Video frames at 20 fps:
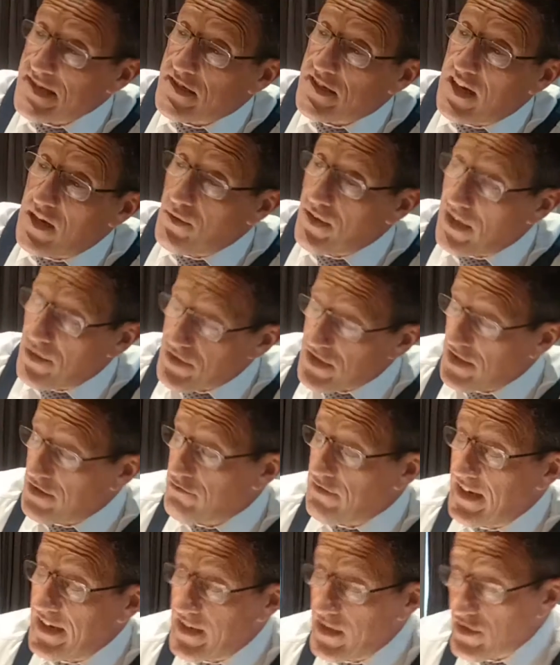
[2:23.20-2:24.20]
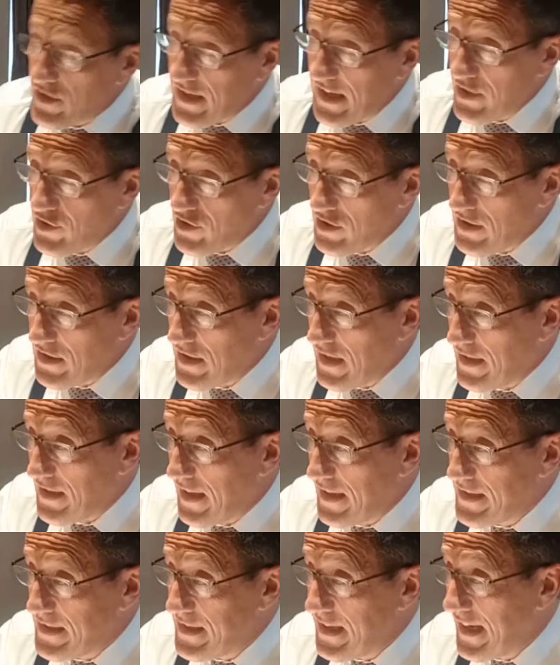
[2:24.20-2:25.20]
yesterday when I was at the radio station, the
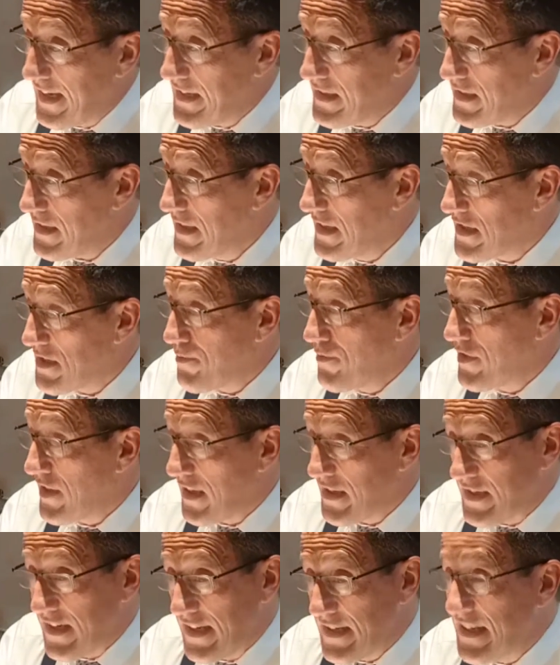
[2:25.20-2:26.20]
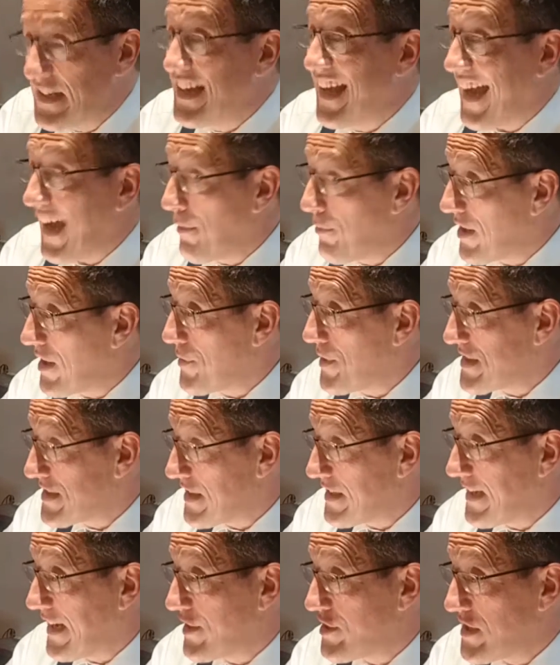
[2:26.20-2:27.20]
98 Smooth 98, and when I was
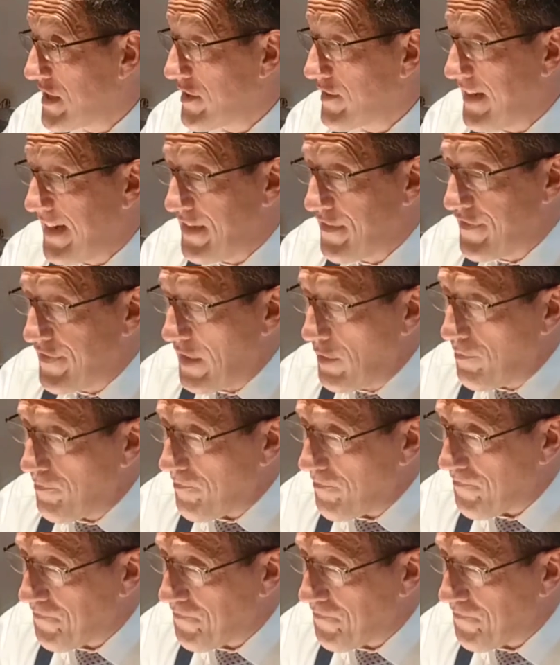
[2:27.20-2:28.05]
at Nigeria Info.